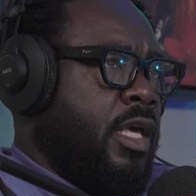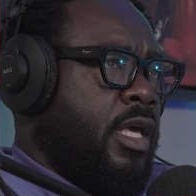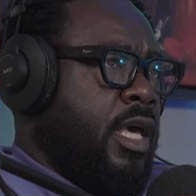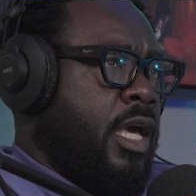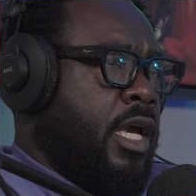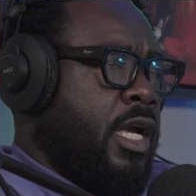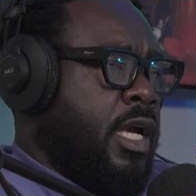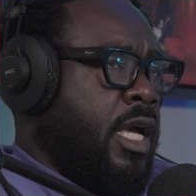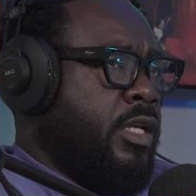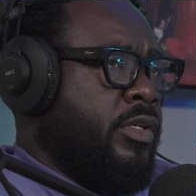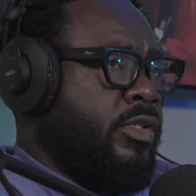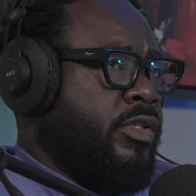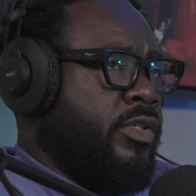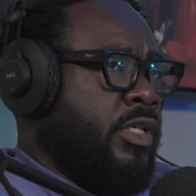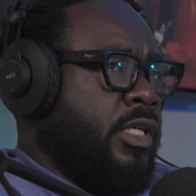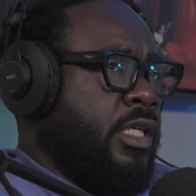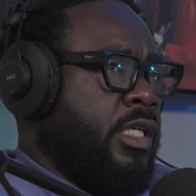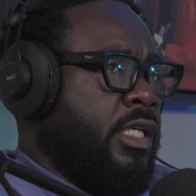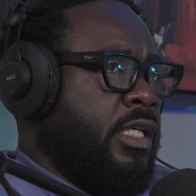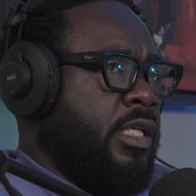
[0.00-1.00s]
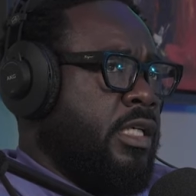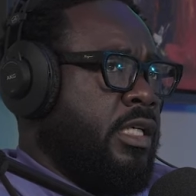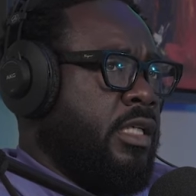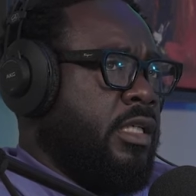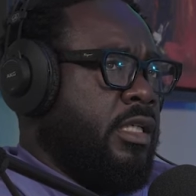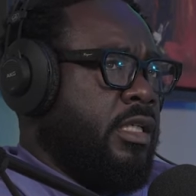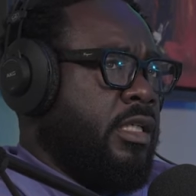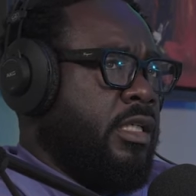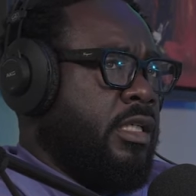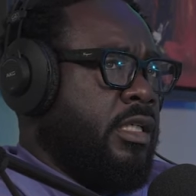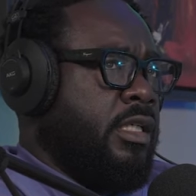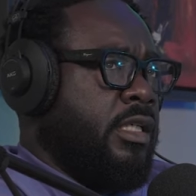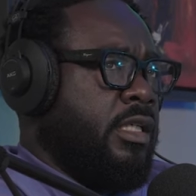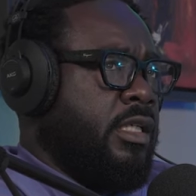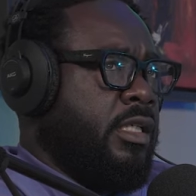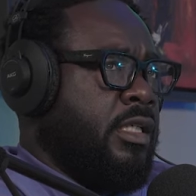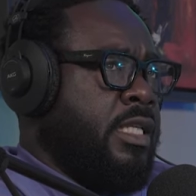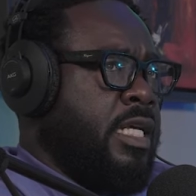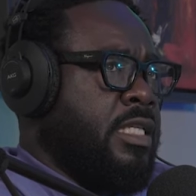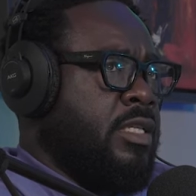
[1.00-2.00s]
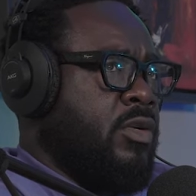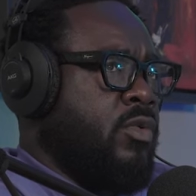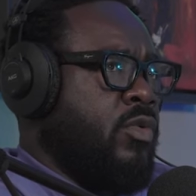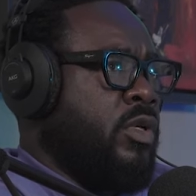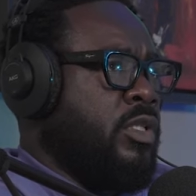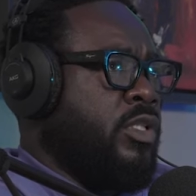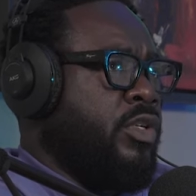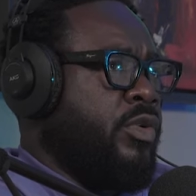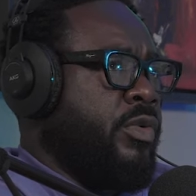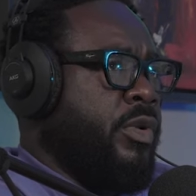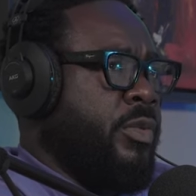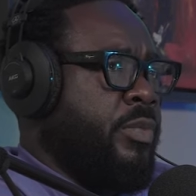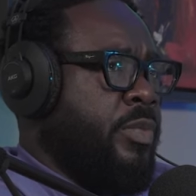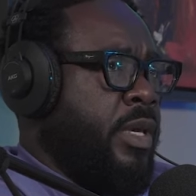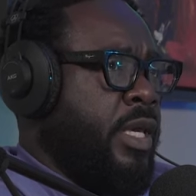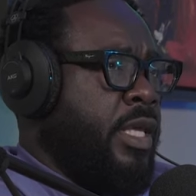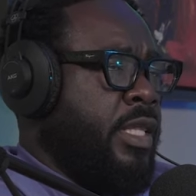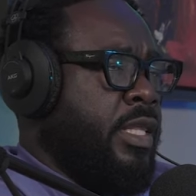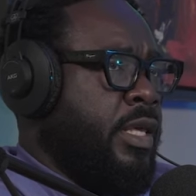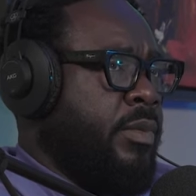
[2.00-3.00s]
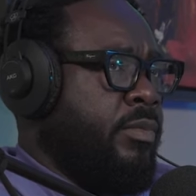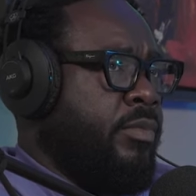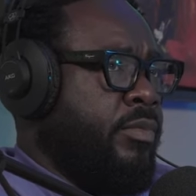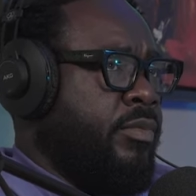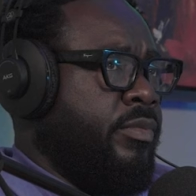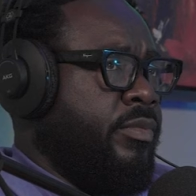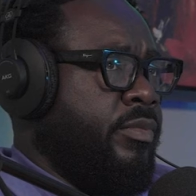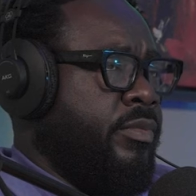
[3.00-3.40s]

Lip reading: a country doesn't want to repay them,